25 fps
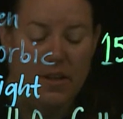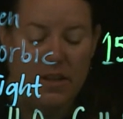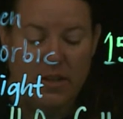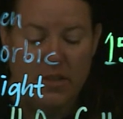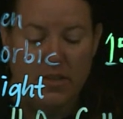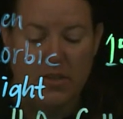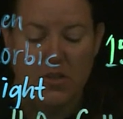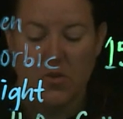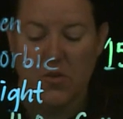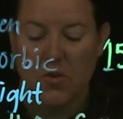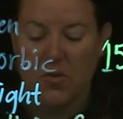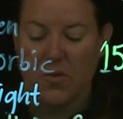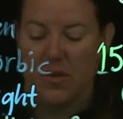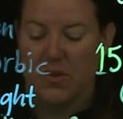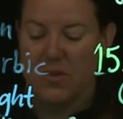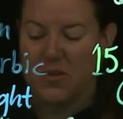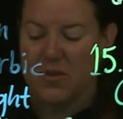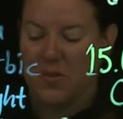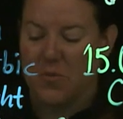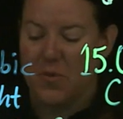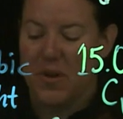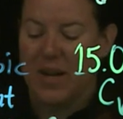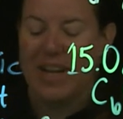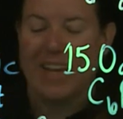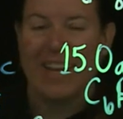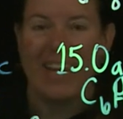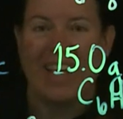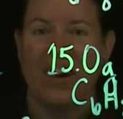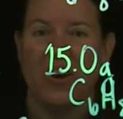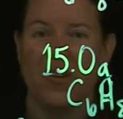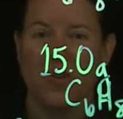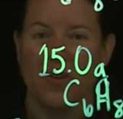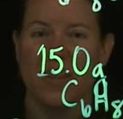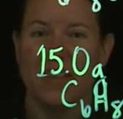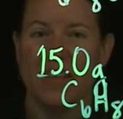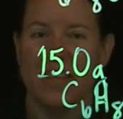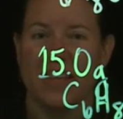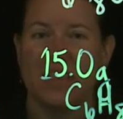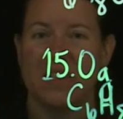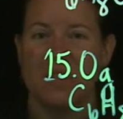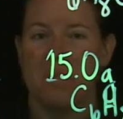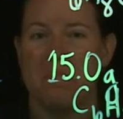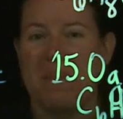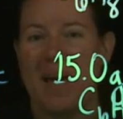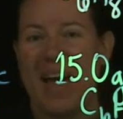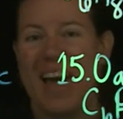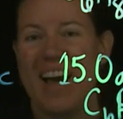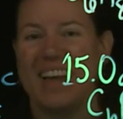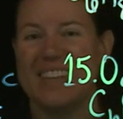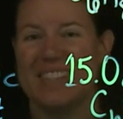So you, there's no way to calculate the
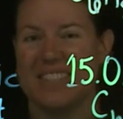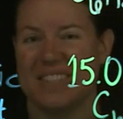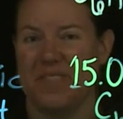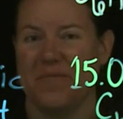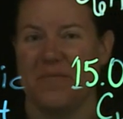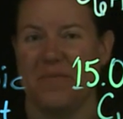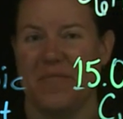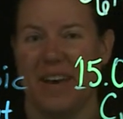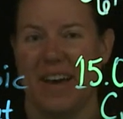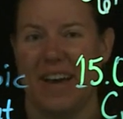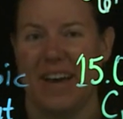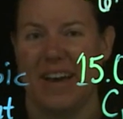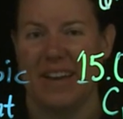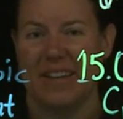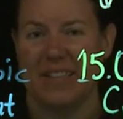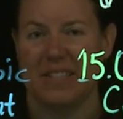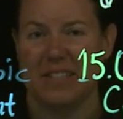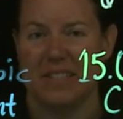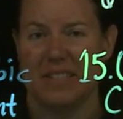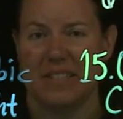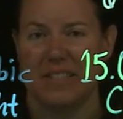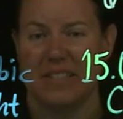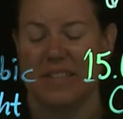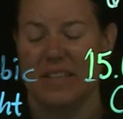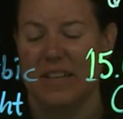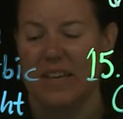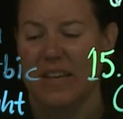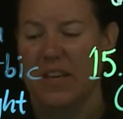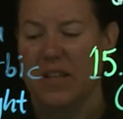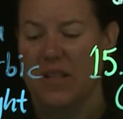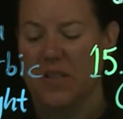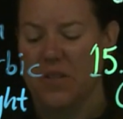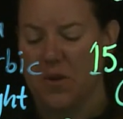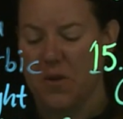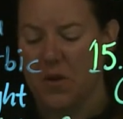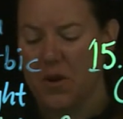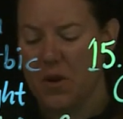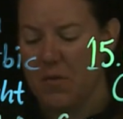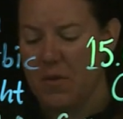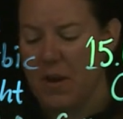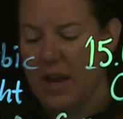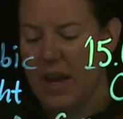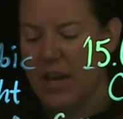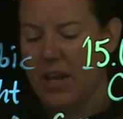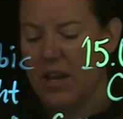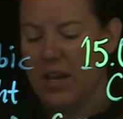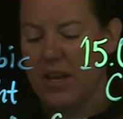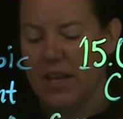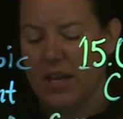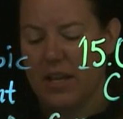mass of that. The only way
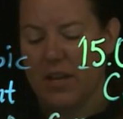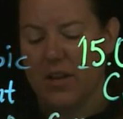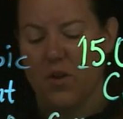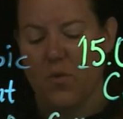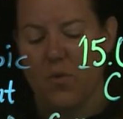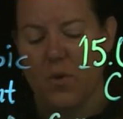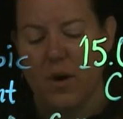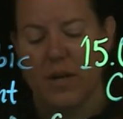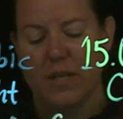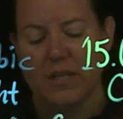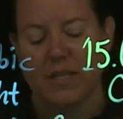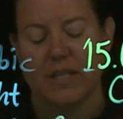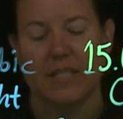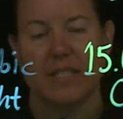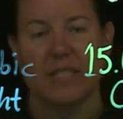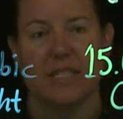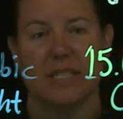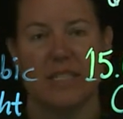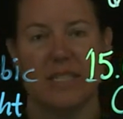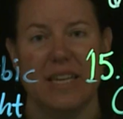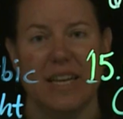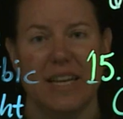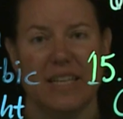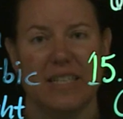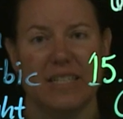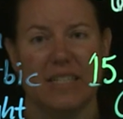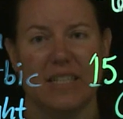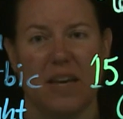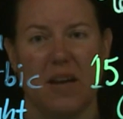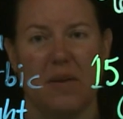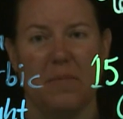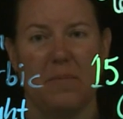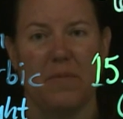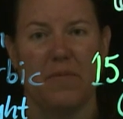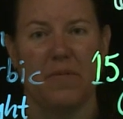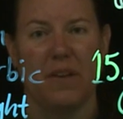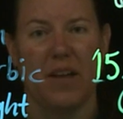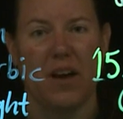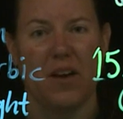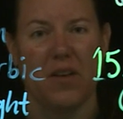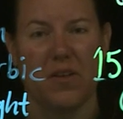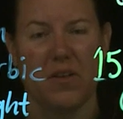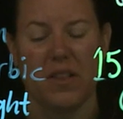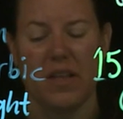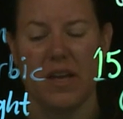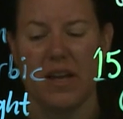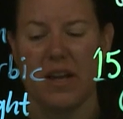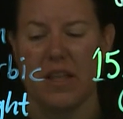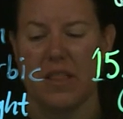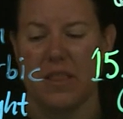I could go on to this next step of
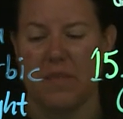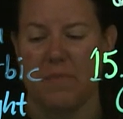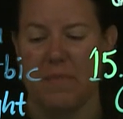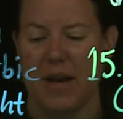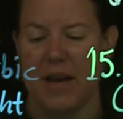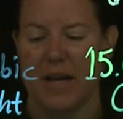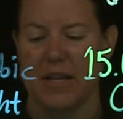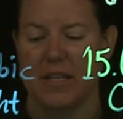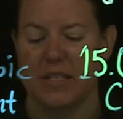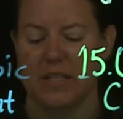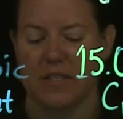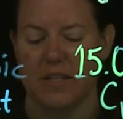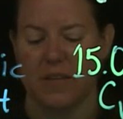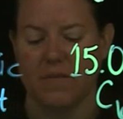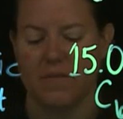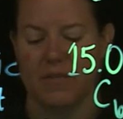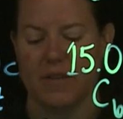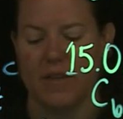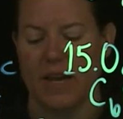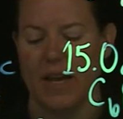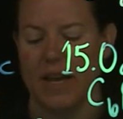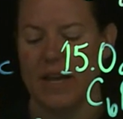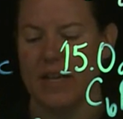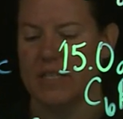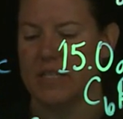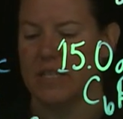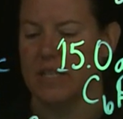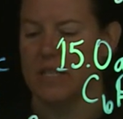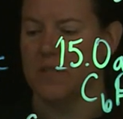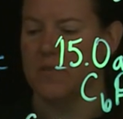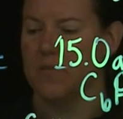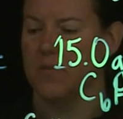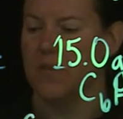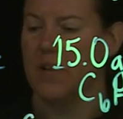calculating the mass of the excess